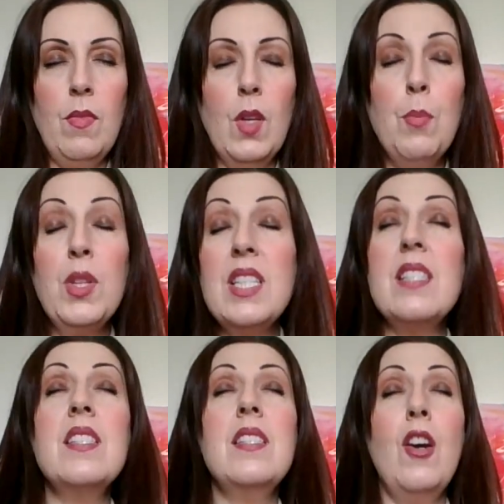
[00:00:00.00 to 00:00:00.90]
But this
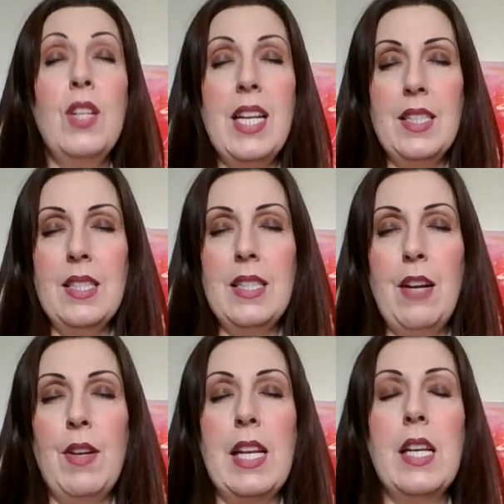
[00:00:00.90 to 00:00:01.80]
is not
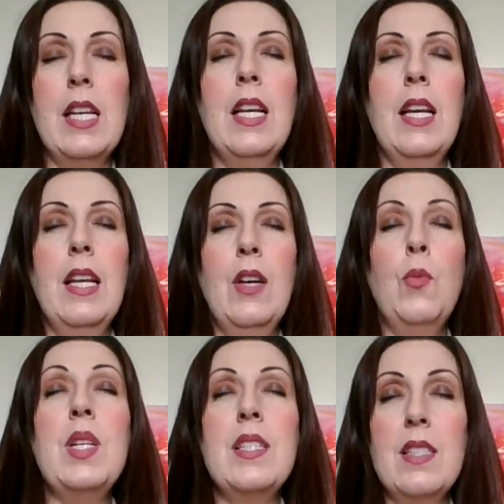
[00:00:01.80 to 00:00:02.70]
necessary.
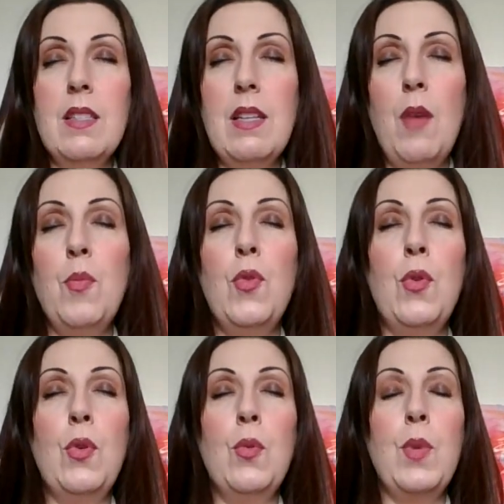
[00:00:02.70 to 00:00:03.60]
We still come
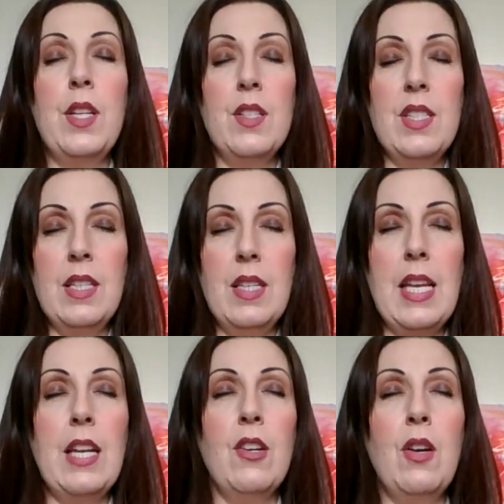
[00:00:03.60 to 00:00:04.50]
through, and we are still
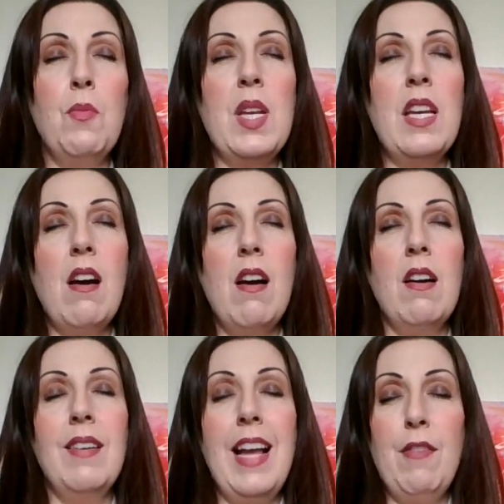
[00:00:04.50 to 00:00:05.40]
here, and we
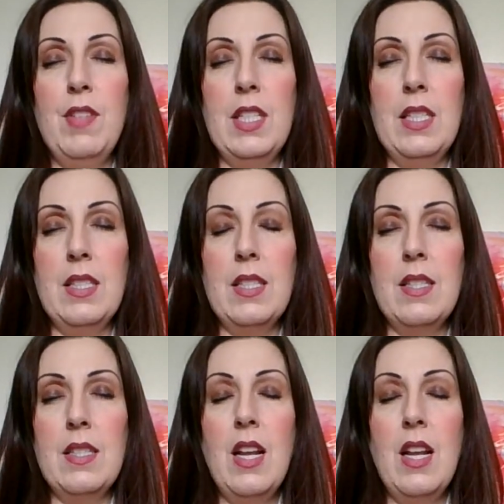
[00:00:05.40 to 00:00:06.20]
are evidence.